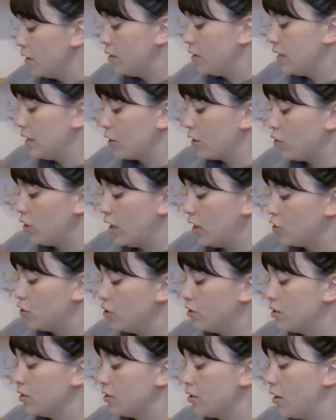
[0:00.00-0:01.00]
the
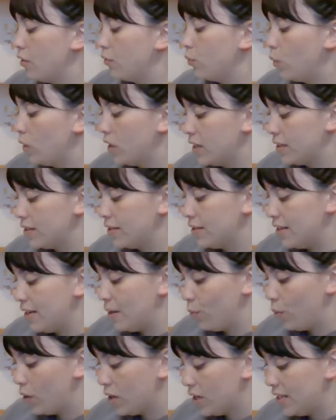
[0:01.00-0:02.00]
extraction of
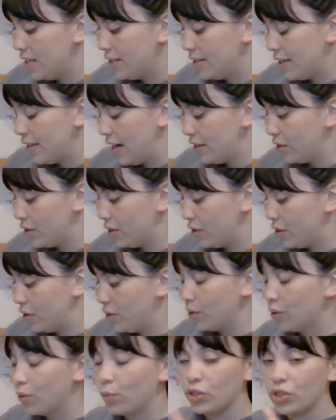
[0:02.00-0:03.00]
one incisor
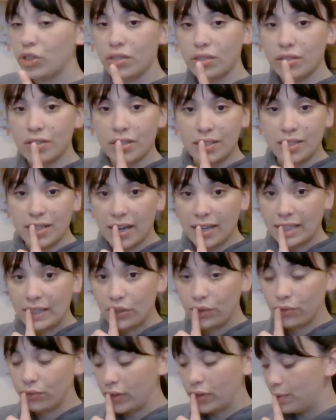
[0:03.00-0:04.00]
tooth, which is the tiny
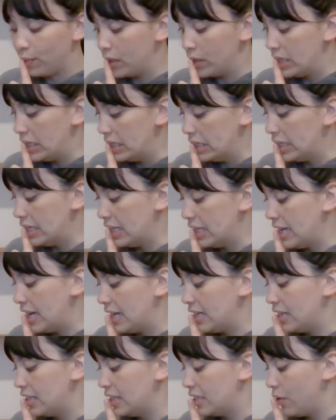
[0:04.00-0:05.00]
little front ones,
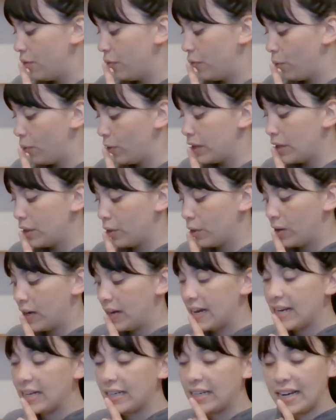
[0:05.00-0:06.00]
that is
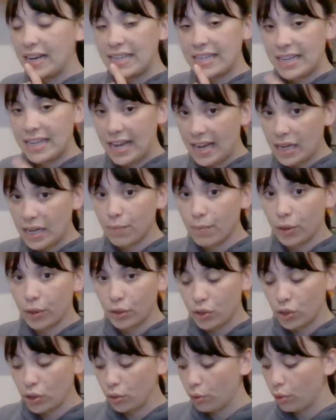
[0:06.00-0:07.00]
$43.98
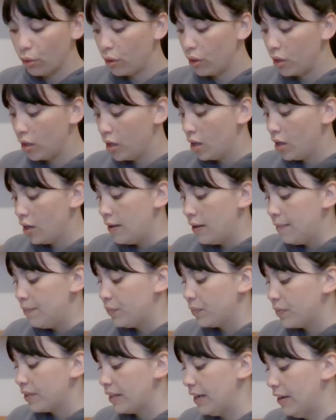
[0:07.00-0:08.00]
per tooth.
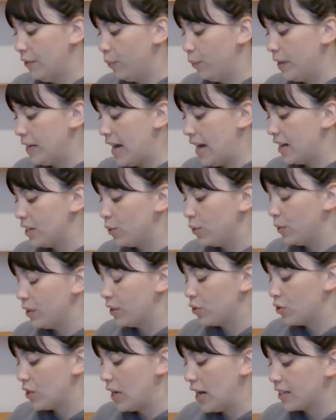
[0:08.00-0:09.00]
If we had to
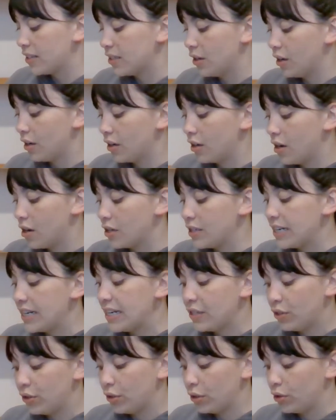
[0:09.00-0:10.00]
extract a
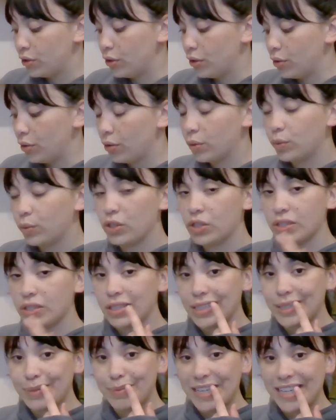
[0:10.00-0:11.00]
carnasial tooth, which is
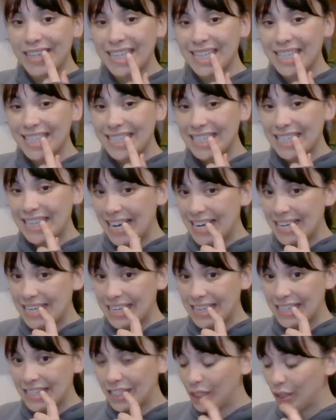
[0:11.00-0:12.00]
his big
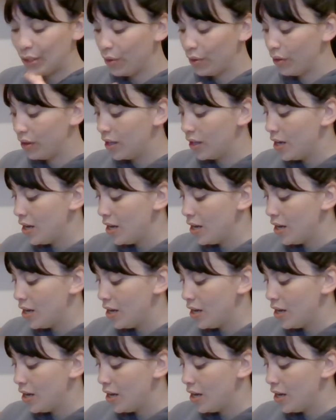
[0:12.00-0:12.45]
canine tooth,